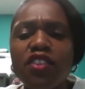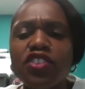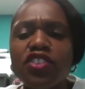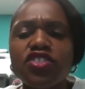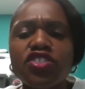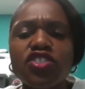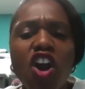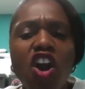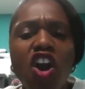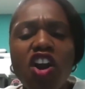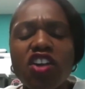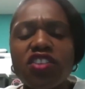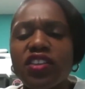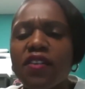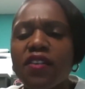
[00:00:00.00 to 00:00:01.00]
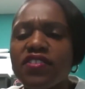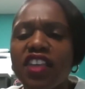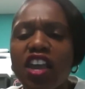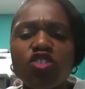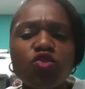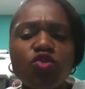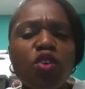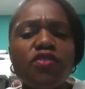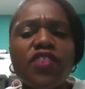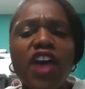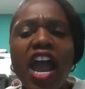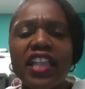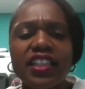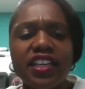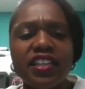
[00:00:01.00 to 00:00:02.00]
the scars of sexual
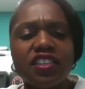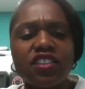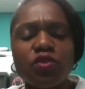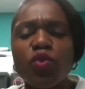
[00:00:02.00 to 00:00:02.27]
violence,